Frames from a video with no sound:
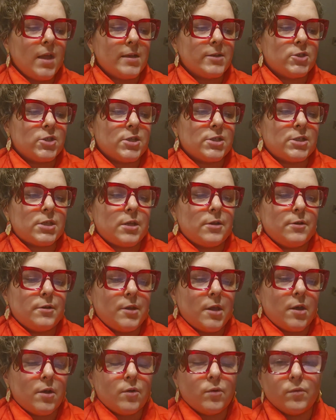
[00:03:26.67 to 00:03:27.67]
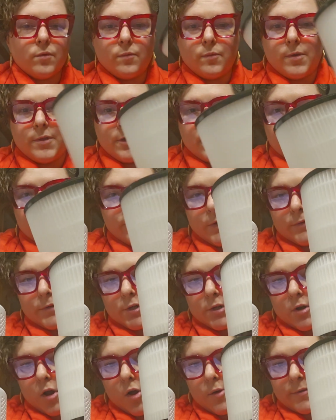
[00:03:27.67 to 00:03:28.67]
just so you know, with your
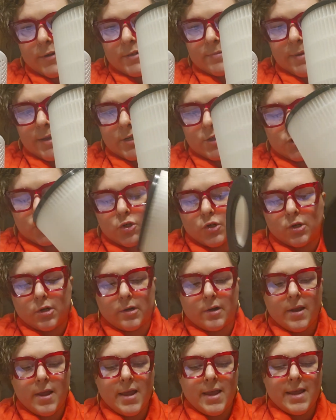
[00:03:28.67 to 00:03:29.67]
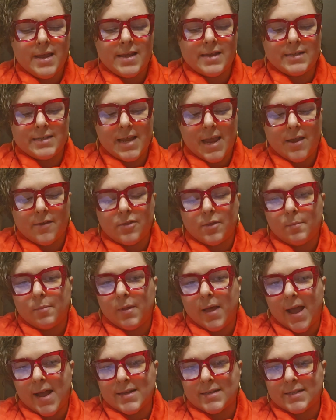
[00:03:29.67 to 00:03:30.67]
filter, always make sure and take the
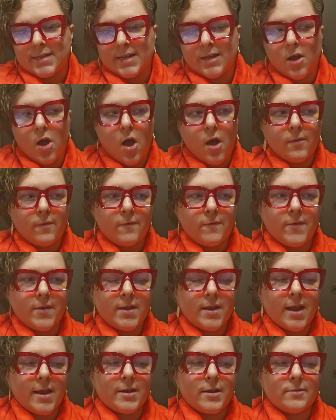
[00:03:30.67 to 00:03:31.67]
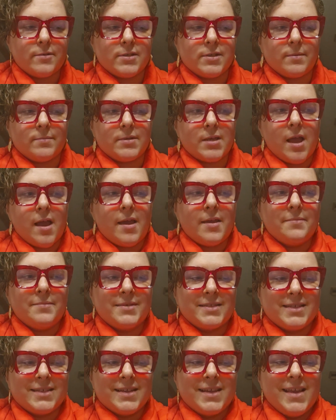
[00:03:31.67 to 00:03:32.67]
plastic off of it. I know
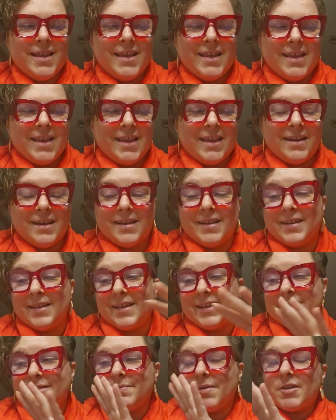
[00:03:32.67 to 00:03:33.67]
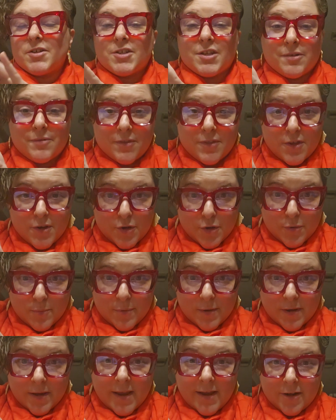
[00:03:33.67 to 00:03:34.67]
sometimes, especially with the new
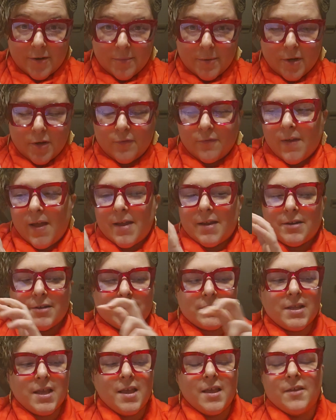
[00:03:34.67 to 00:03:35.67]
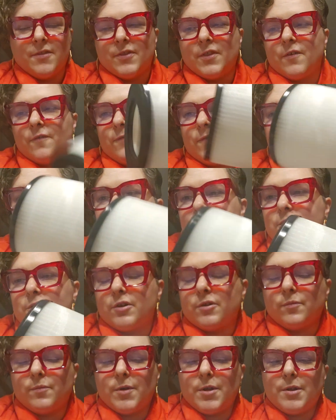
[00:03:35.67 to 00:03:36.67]
air purifiers, the
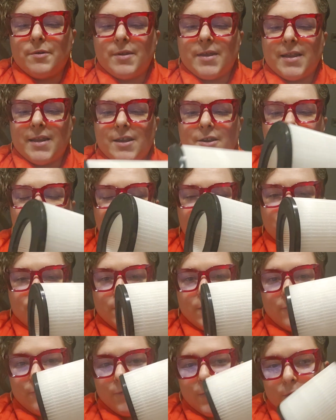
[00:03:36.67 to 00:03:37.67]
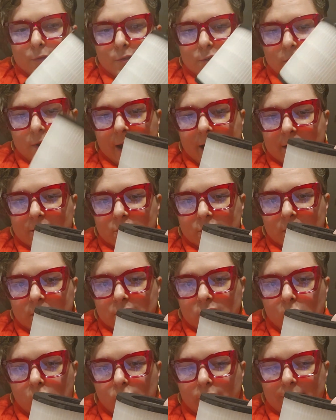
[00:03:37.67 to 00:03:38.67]
filter, when you get it new, the filter actually
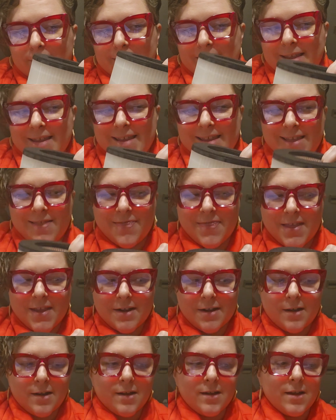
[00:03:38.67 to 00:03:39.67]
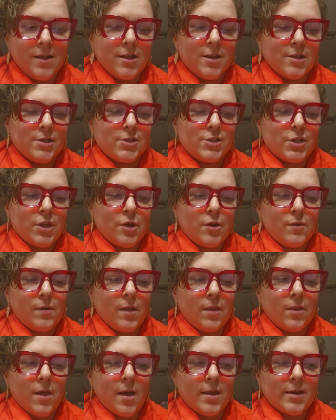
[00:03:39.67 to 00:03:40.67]
is already in there. So
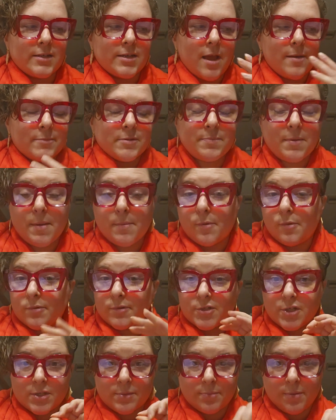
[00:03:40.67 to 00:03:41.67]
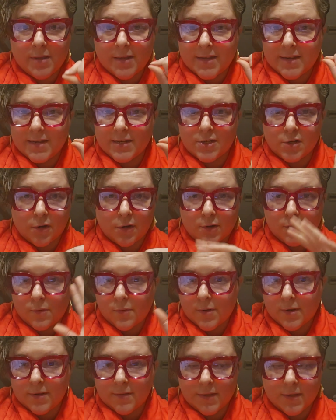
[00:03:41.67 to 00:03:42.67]
a lot of times people will just plug it in, turn it
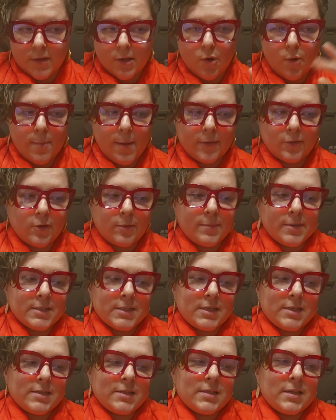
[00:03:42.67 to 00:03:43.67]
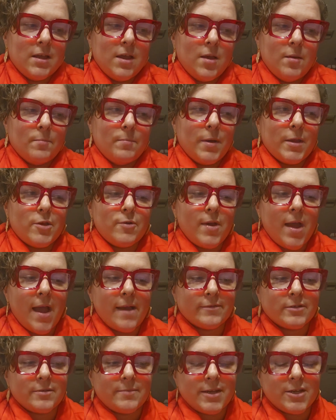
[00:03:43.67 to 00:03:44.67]
on, and then go about their business. But you
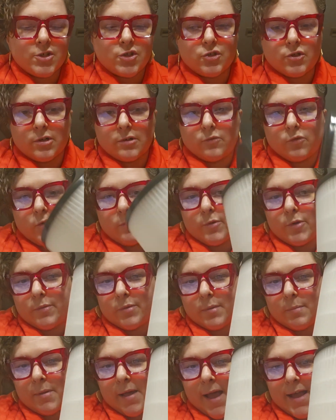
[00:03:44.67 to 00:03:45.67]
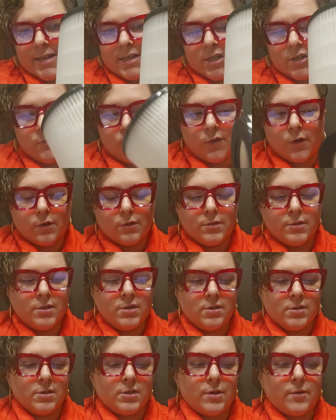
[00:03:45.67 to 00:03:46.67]
have to make sure and remove the plastic
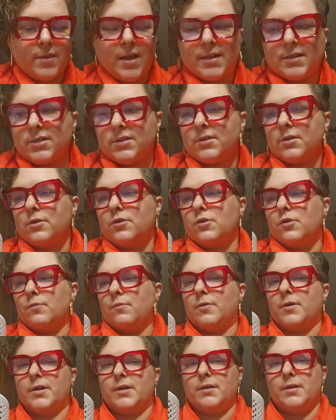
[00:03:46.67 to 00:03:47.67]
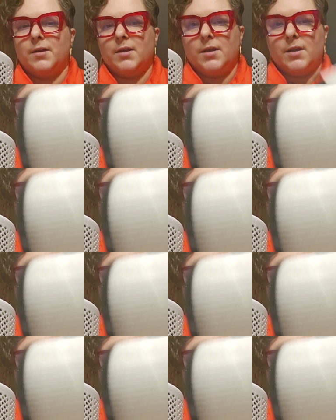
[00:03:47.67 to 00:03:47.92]
first. So that's the new one.